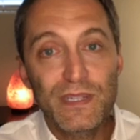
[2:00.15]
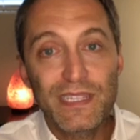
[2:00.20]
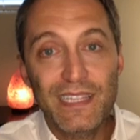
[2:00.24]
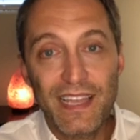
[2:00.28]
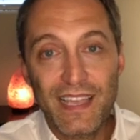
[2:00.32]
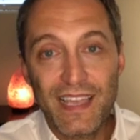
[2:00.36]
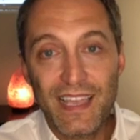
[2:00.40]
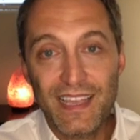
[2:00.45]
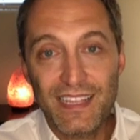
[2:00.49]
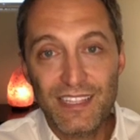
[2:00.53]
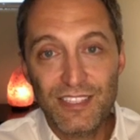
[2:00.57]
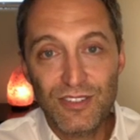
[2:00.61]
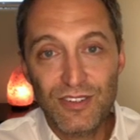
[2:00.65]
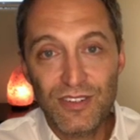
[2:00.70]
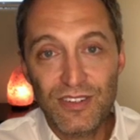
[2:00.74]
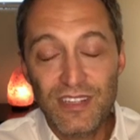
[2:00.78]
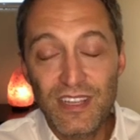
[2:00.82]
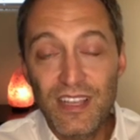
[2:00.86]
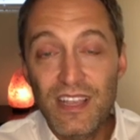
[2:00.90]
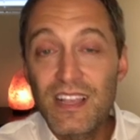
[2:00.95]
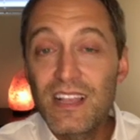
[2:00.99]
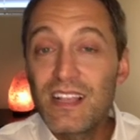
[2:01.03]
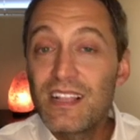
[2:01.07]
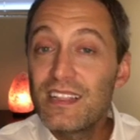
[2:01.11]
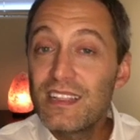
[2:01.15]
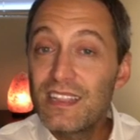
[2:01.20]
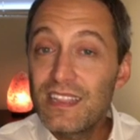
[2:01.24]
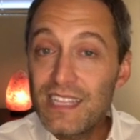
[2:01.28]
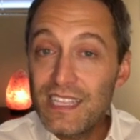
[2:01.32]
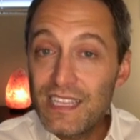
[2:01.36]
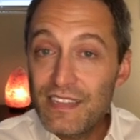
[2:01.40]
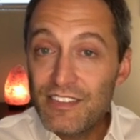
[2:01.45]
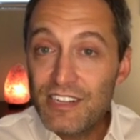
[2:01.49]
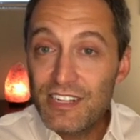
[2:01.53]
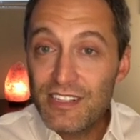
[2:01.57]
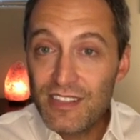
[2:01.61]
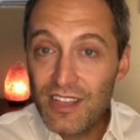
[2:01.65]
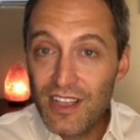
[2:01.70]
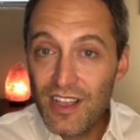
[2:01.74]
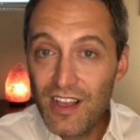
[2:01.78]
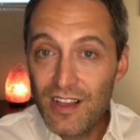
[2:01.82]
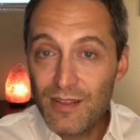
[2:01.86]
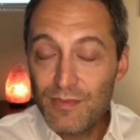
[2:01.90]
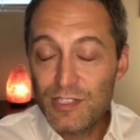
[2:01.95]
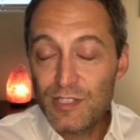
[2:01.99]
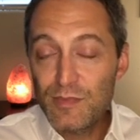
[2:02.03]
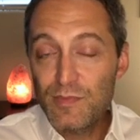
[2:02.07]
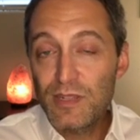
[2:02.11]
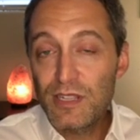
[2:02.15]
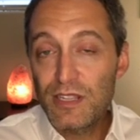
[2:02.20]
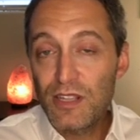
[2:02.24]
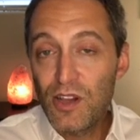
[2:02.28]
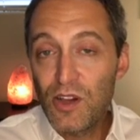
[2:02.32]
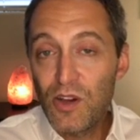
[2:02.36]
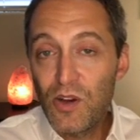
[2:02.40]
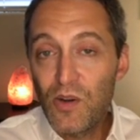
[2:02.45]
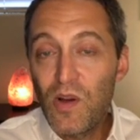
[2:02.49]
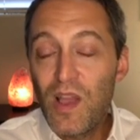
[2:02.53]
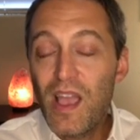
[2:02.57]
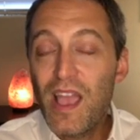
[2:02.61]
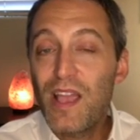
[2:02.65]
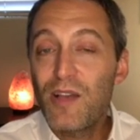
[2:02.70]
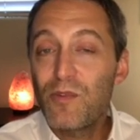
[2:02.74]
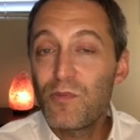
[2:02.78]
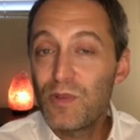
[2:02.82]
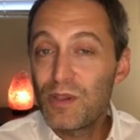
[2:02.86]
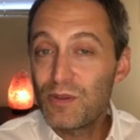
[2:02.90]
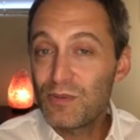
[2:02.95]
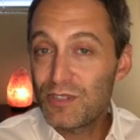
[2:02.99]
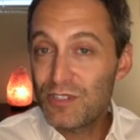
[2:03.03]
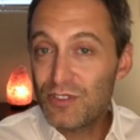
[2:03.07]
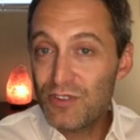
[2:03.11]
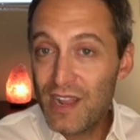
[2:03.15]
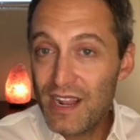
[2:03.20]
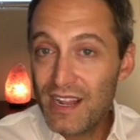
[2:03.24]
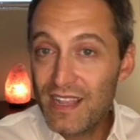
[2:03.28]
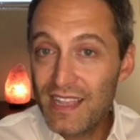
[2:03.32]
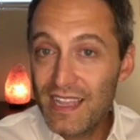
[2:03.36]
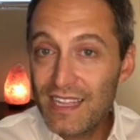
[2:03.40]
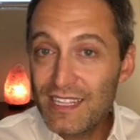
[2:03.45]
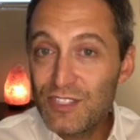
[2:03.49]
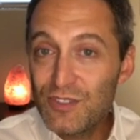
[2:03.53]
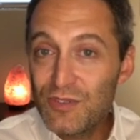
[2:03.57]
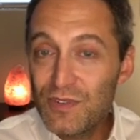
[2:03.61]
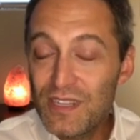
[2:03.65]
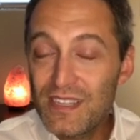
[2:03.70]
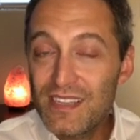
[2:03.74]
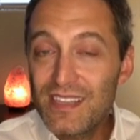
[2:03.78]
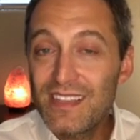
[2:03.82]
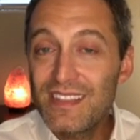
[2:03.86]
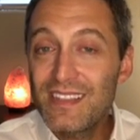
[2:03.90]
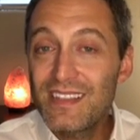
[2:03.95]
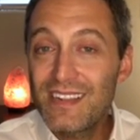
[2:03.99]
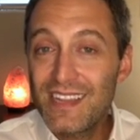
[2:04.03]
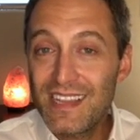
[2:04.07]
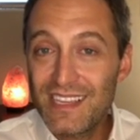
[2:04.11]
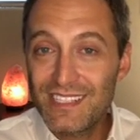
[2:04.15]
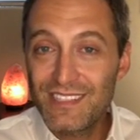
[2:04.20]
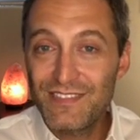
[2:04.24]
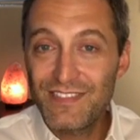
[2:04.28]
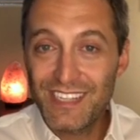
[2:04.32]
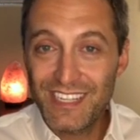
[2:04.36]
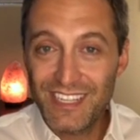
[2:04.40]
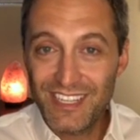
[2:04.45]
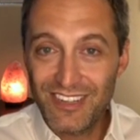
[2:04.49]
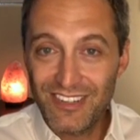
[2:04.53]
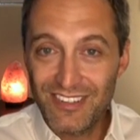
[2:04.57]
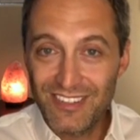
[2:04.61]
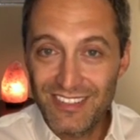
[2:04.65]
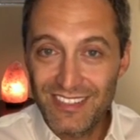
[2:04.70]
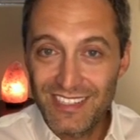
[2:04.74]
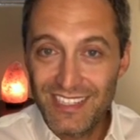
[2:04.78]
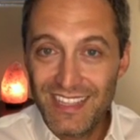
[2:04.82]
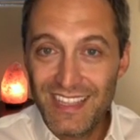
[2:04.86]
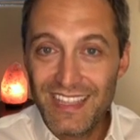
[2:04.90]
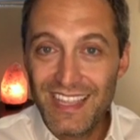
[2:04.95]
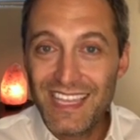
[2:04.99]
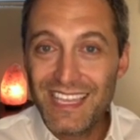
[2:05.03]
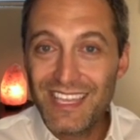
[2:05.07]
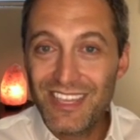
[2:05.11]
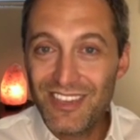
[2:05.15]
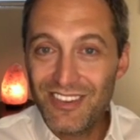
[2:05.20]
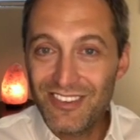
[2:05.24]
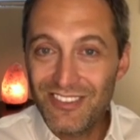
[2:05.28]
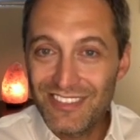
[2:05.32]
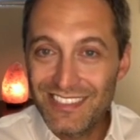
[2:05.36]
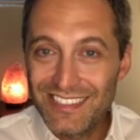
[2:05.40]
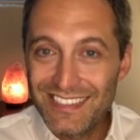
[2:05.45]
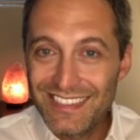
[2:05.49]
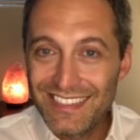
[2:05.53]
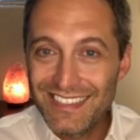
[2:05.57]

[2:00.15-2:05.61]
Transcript: would like answered, leave it in the comments below and we will try to get to it in the next video. Thank you.